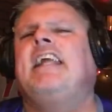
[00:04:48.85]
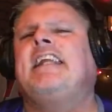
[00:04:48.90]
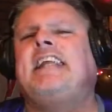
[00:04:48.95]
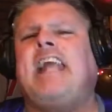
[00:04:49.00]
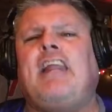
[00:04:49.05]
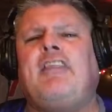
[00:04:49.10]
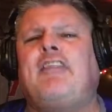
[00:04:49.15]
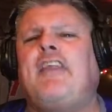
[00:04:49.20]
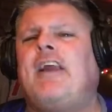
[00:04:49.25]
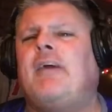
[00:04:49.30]

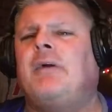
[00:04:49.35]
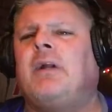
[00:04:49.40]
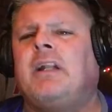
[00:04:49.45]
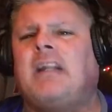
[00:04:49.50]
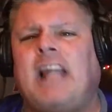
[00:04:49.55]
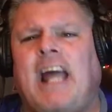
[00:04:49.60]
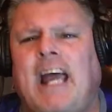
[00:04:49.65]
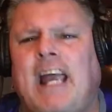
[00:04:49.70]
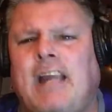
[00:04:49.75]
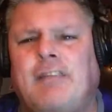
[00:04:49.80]
Get there
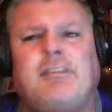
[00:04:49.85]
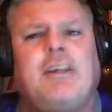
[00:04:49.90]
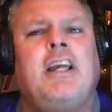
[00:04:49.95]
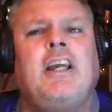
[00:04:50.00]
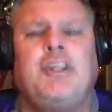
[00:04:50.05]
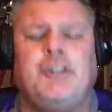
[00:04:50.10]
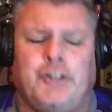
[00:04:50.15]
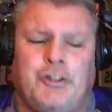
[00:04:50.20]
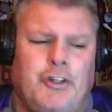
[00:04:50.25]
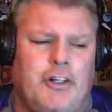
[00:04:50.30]
alive.
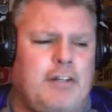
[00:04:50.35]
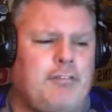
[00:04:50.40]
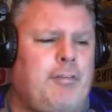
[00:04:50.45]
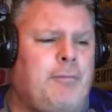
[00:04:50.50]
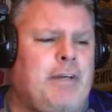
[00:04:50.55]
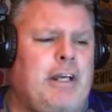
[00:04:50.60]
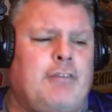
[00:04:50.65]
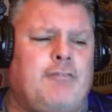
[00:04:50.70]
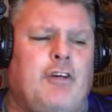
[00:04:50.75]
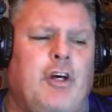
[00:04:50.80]
You heard it
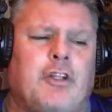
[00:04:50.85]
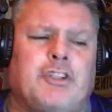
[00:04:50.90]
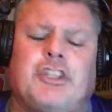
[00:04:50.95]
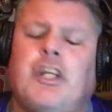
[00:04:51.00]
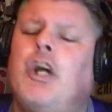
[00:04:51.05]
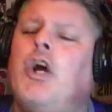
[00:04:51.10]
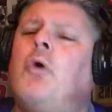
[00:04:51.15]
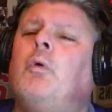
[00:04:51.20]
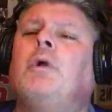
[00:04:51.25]
from here, folks.